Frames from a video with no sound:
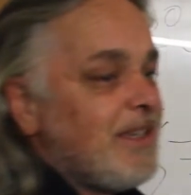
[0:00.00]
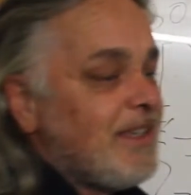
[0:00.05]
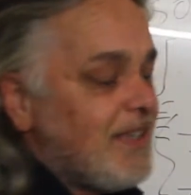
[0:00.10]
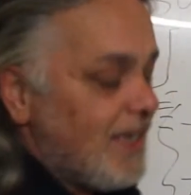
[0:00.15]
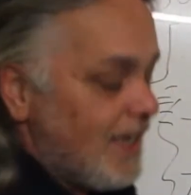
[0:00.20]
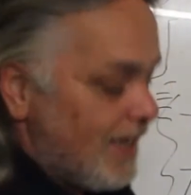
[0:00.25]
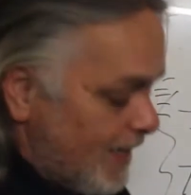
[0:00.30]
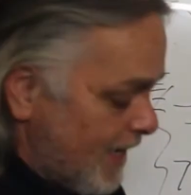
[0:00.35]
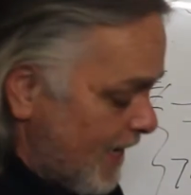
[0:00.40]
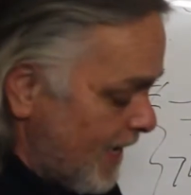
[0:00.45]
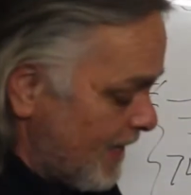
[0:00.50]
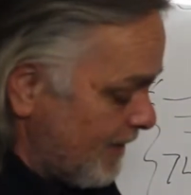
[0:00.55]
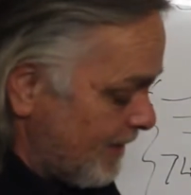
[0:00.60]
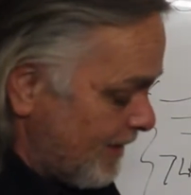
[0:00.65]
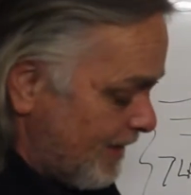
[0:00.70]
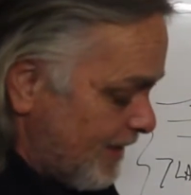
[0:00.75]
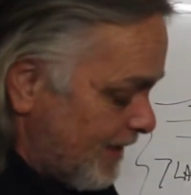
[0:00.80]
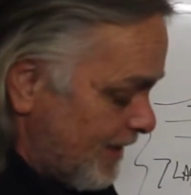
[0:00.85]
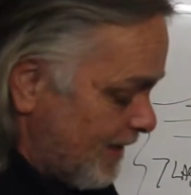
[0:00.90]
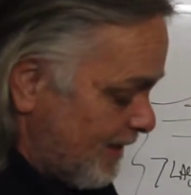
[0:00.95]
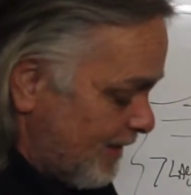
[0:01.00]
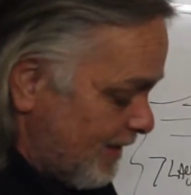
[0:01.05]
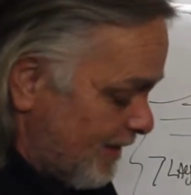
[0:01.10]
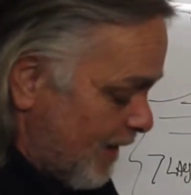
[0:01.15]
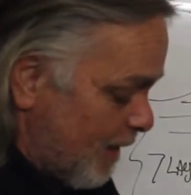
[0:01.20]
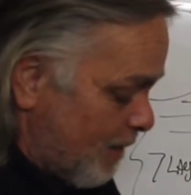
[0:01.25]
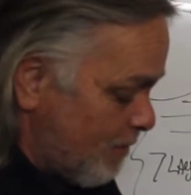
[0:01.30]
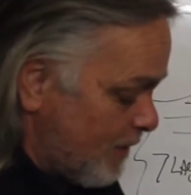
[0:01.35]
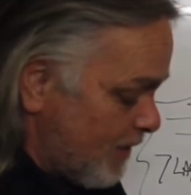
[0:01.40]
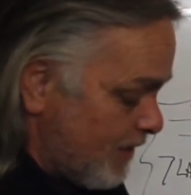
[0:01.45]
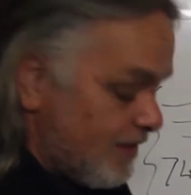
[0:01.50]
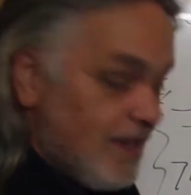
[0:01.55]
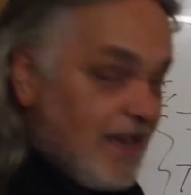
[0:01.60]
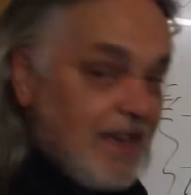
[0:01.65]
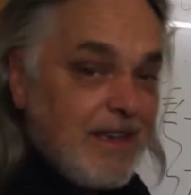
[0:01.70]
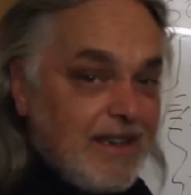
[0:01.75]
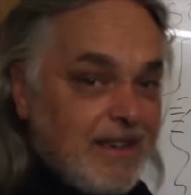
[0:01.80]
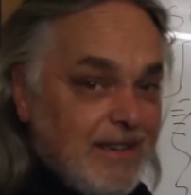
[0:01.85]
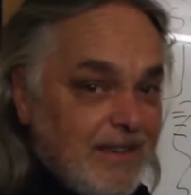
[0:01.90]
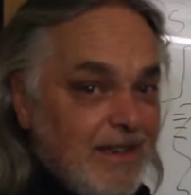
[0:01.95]
And again, I'm going to
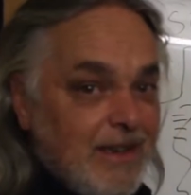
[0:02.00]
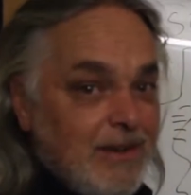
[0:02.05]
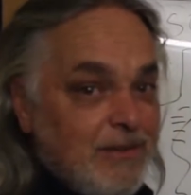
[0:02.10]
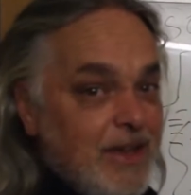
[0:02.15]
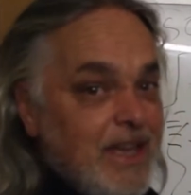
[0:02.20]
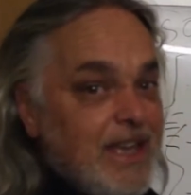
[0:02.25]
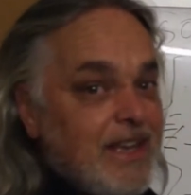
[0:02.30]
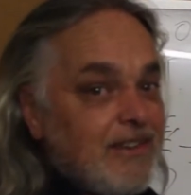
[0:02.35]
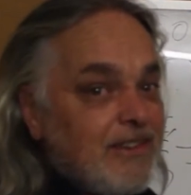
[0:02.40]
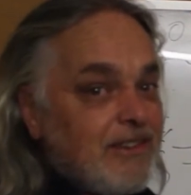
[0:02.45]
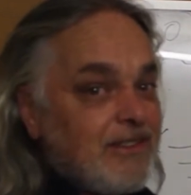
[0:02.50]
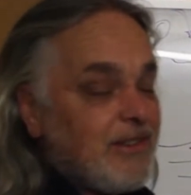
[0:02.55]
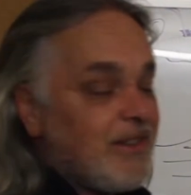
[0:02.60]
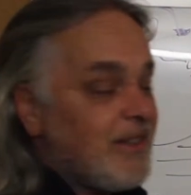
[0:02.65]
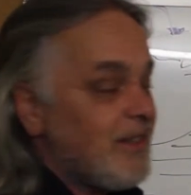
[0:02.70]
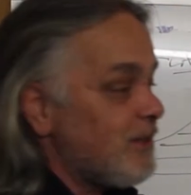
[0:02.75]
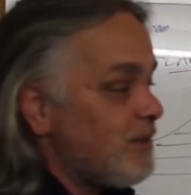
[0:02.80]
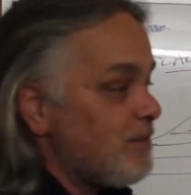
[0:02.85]
take advantage of this